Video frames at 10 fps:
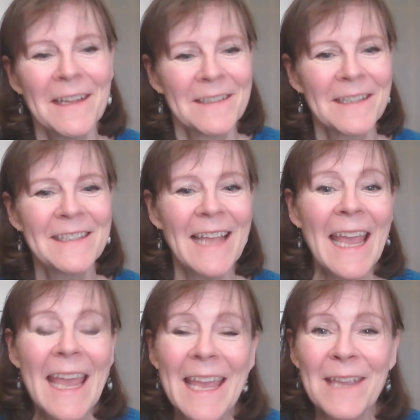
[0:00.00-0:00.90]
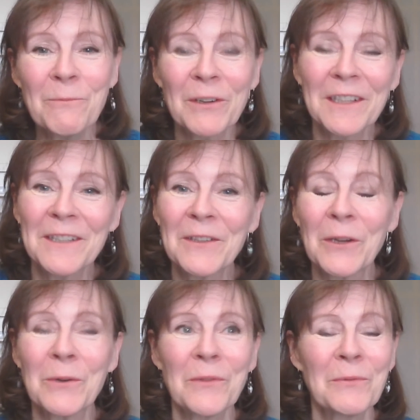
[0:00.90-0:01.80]
Today we're going to
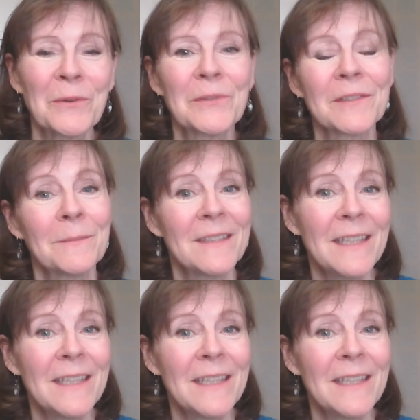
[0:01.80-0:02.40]
go through some